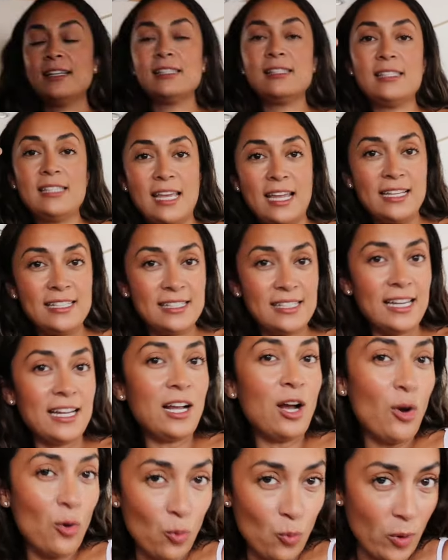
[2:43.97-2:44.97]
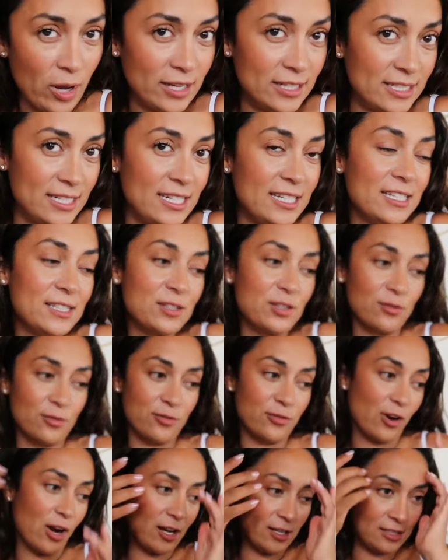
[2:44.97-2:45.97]
It tastes like a Wendy's
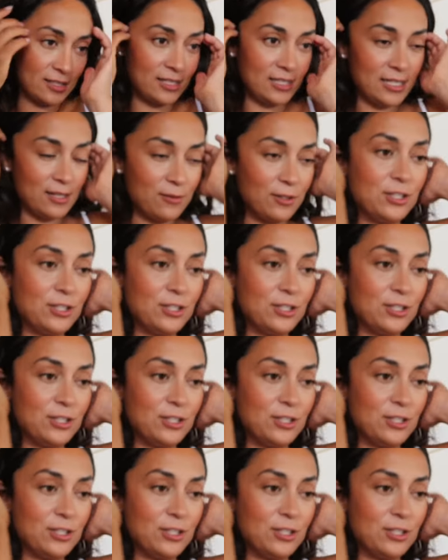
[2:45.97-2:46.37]
Frosty,